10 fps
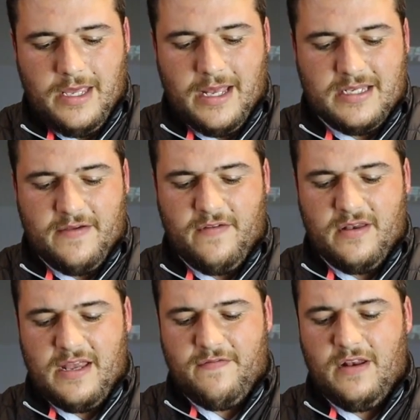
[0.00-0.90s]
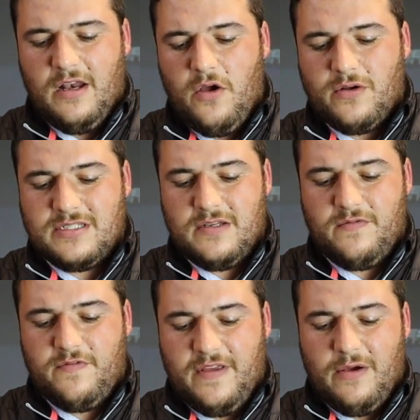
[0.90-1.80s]
Yeah, definitely looks
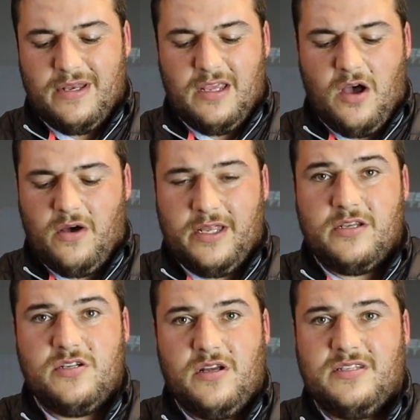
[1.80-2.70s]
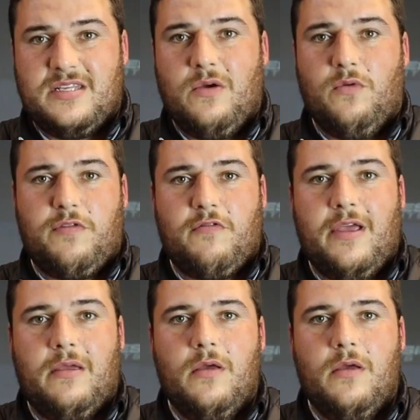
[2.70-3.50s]
and feel and yardage. I'd say all 3.